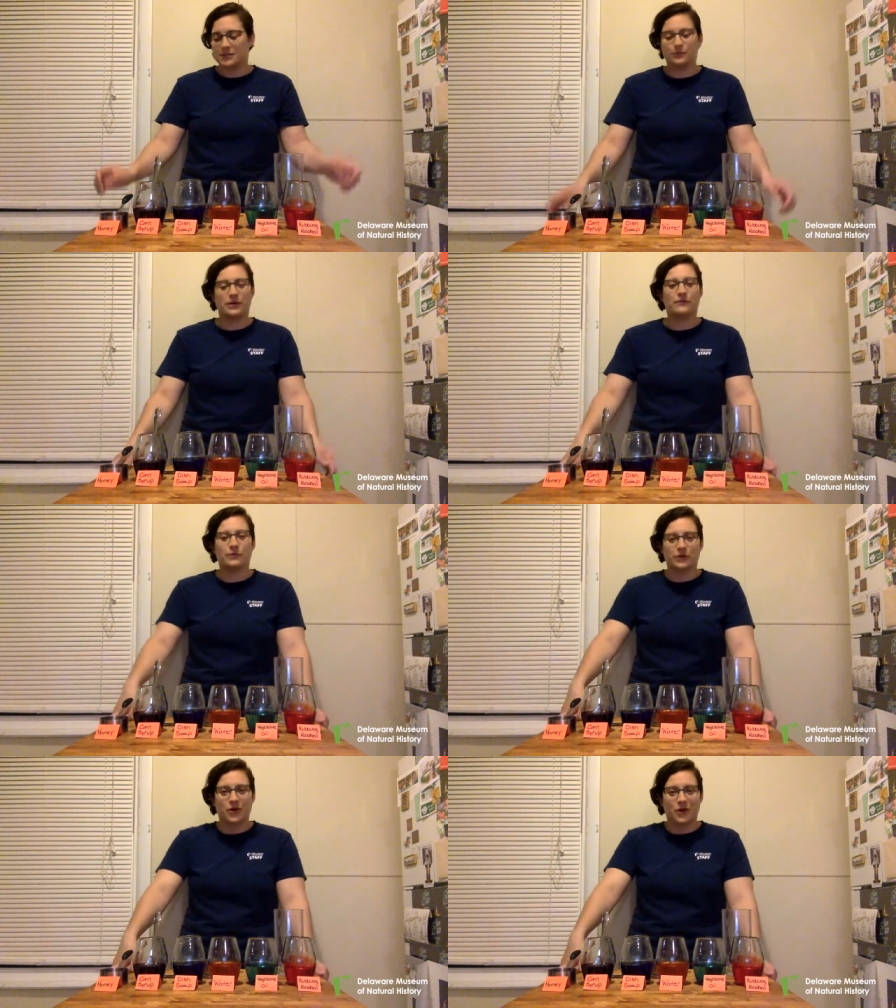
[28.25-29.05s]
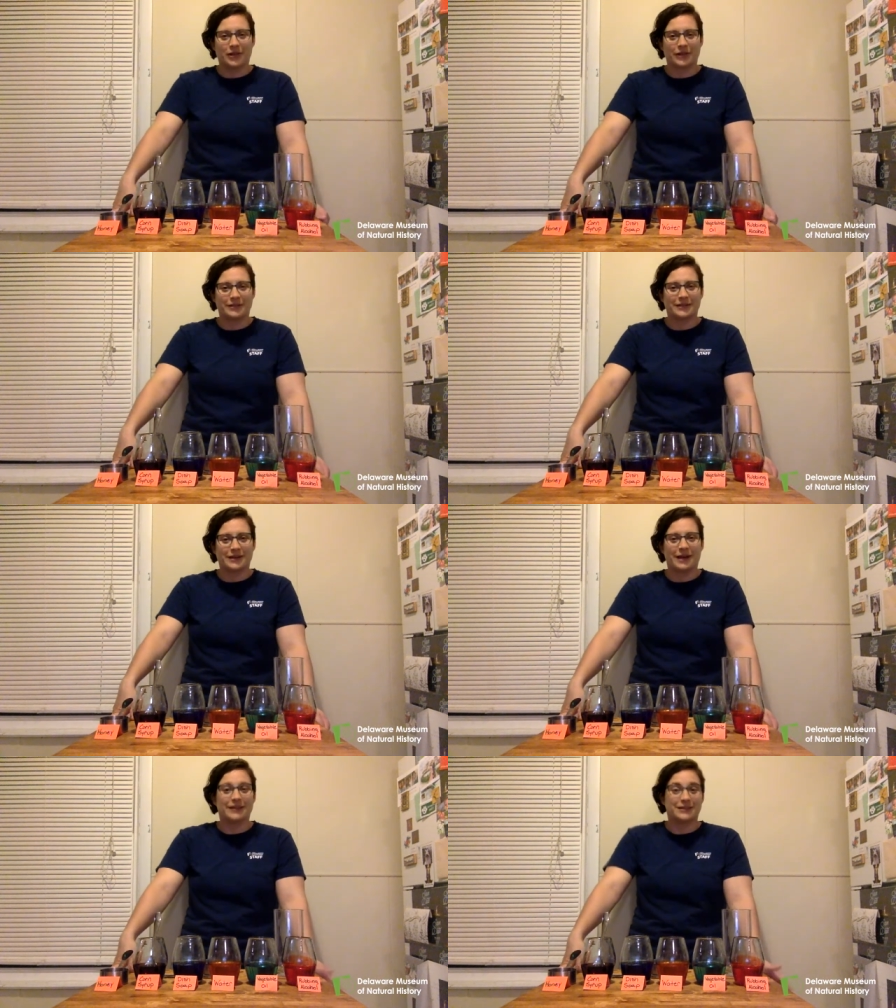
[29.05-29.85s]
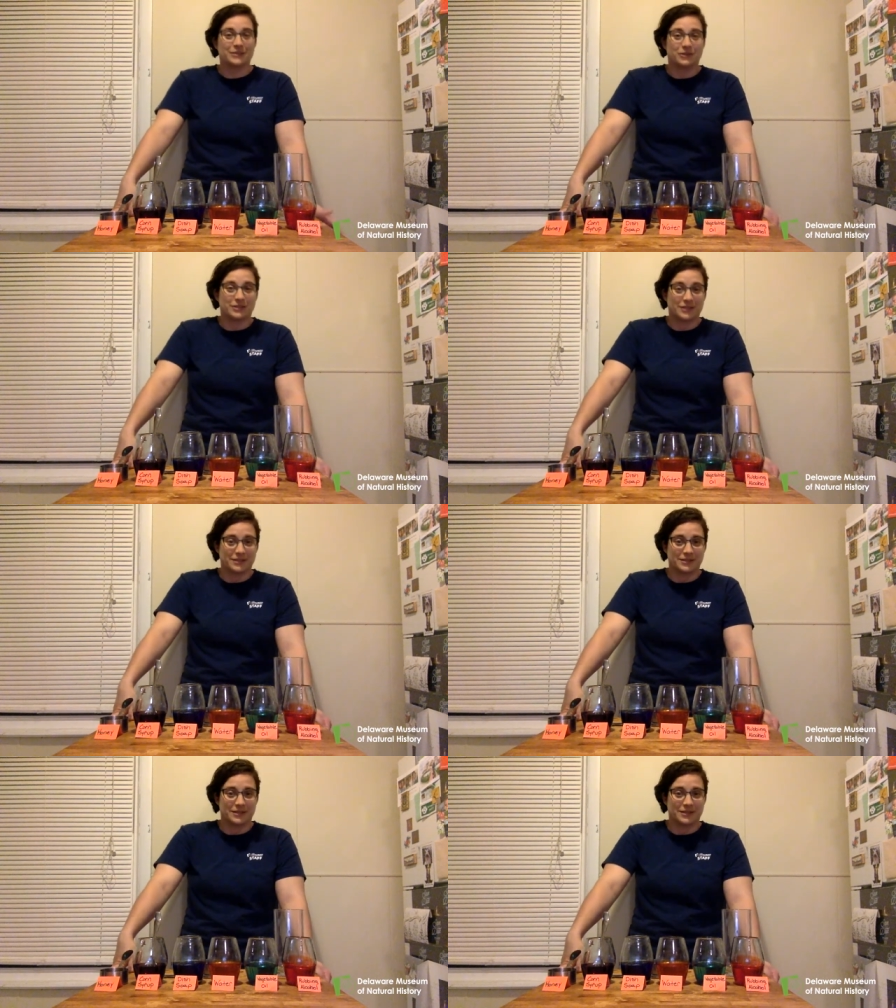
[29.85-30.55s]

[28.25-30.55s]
whatever you want to call it. I like to call it density